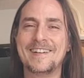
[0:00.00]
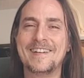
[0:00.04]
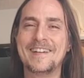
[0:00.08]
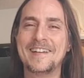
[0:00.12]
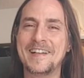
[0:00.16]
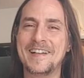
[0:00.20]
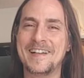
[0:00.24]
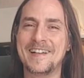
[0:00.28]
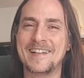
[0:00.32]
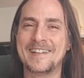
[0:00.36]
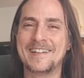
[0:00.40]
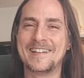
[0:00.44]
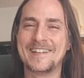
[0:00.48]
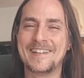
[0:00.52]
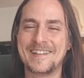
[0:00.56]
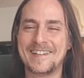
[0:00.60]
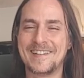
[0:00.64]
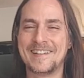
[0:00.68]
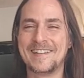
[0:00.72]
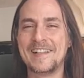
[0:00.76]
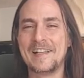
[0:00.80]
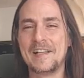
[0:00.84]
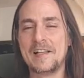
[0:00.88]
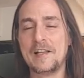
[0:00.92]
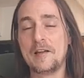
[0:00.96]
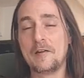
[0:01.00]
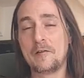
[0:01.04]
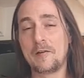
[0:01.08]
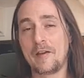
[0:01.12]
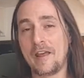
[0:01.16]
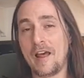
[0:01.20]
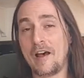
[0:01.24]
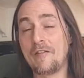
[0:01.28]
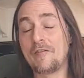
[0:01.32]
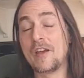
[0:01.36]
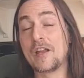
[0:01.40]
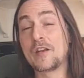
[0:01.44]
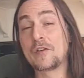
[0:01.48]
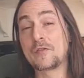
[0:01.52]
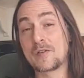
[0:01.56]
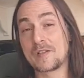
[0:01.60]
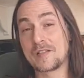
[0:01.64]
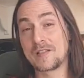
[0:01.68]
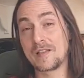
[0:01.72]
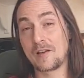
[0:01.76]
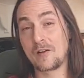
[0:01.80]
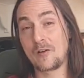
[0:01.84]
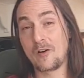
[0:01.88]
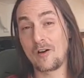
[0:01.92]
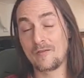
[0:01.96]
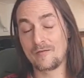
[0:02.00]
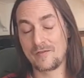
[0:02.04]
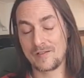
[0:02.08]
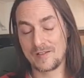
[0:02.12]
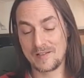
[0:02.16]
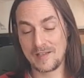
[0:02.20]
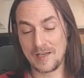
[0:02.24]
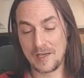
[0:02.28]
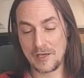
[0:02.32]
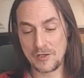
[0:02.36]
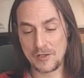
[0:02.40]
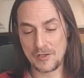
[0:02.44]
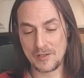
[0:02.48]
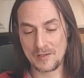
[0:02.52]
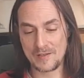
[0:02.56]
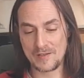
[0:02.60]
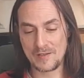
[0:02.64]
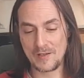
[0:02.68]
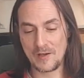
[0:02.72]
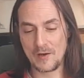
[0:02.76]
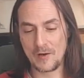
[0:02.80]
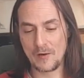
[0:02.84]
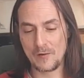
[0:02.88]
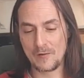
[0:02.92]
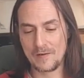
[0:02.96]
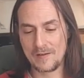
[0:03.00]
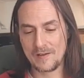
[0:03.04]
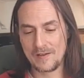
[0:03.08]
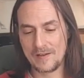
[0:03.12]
We have interesting conversations though.